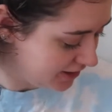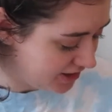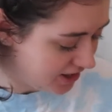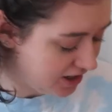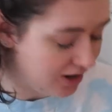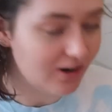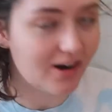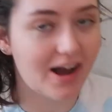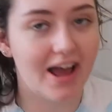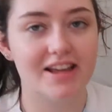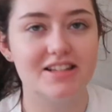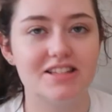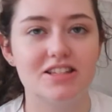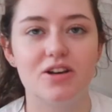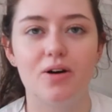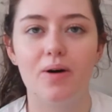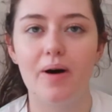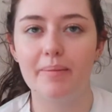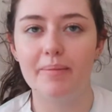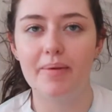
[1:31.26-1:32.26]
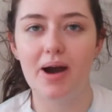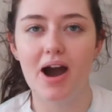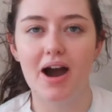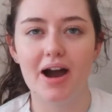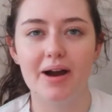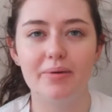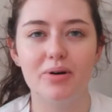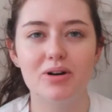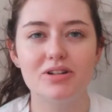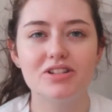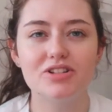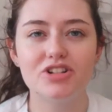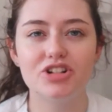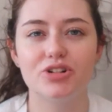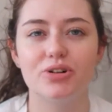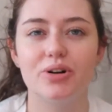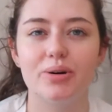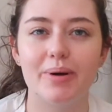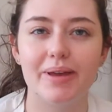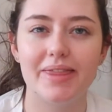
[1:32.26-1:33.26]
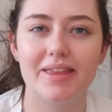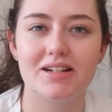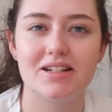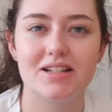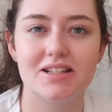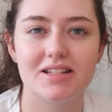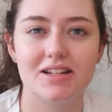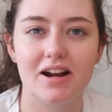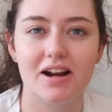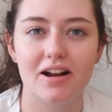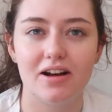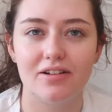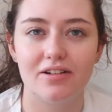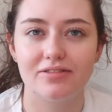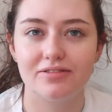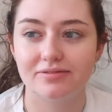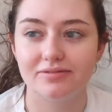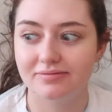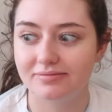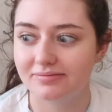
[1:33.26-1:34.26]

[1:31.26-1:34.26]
Okay, so I wasn't sure whether to start off